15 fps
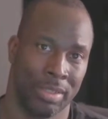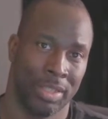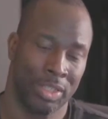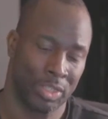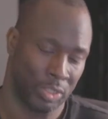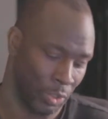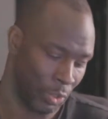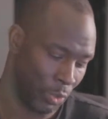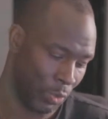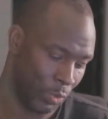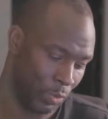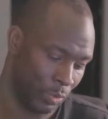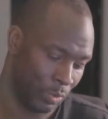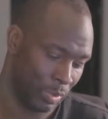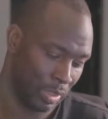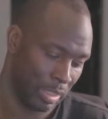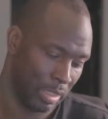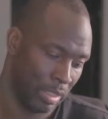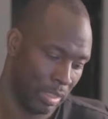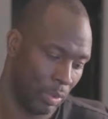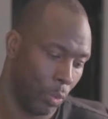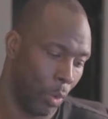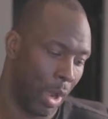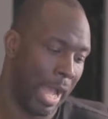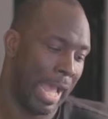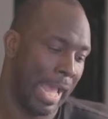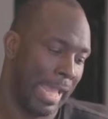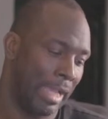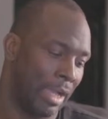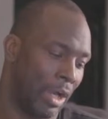So
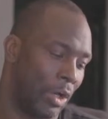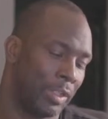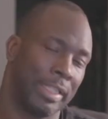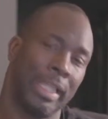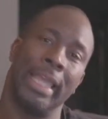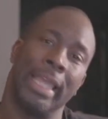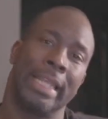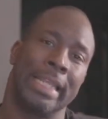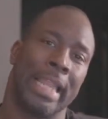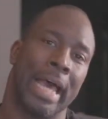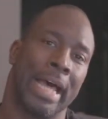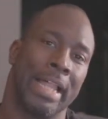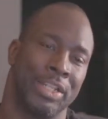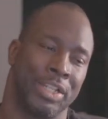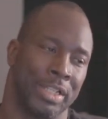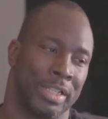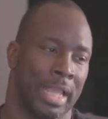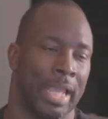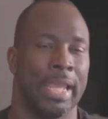why aren't they acknowledging that?